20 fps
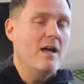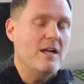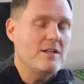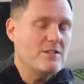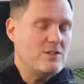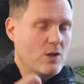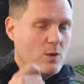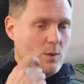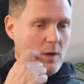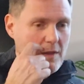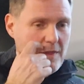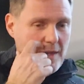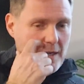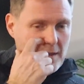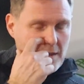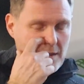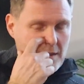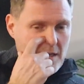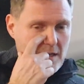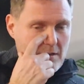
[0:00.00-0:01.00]
And so I
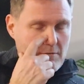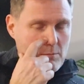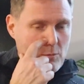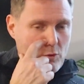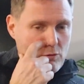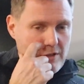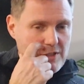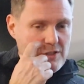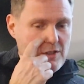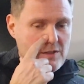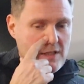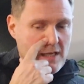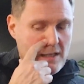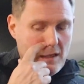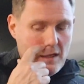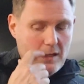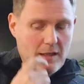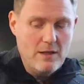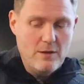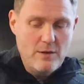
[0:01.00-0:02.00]
think the more risk you
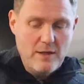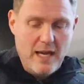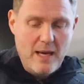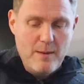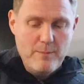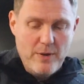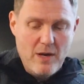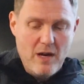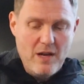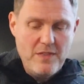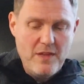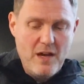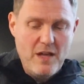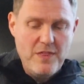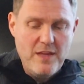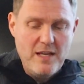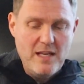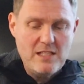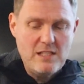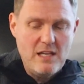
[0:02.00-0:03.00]
take, the luckier you get. But
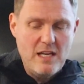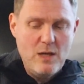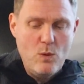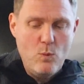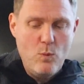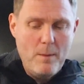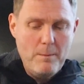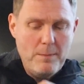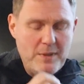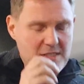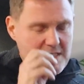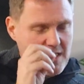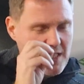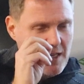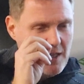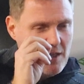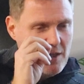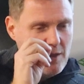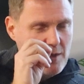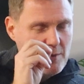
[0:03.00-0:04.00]
I think, is there any one
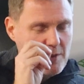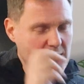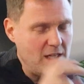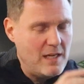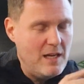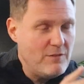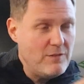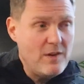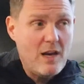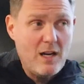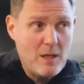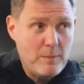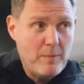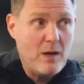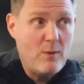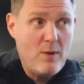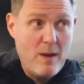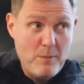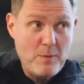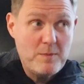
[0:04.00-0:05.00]
particular, because I love luck,
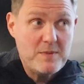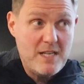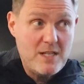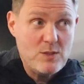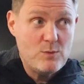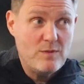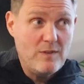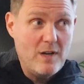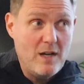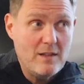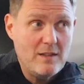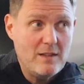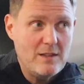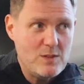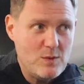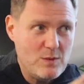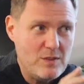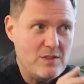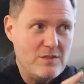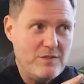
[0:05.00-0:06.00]
by the way, I'm obsessed with luck.
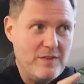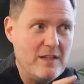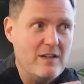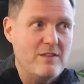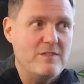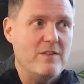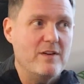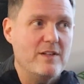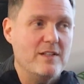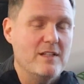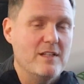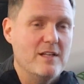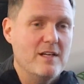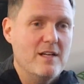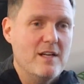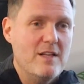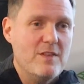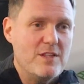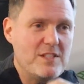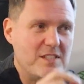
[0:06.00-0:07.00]
It's a thing I find,
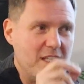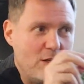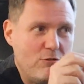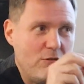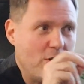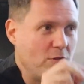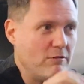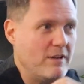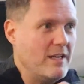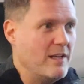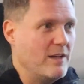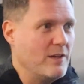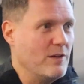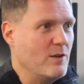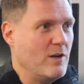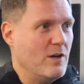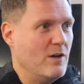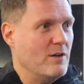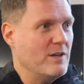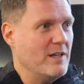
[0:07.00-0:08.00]
the secret
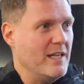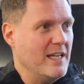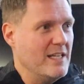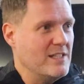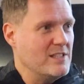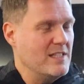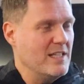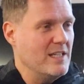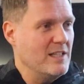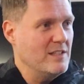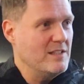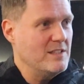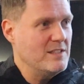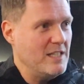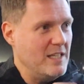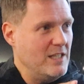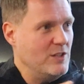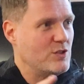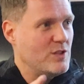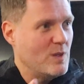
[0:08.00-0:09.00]
ingredient you can't easily
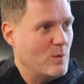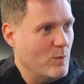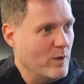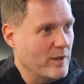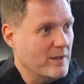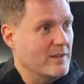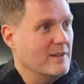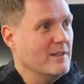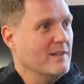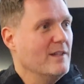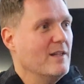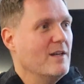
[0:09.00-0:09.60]
teach someone.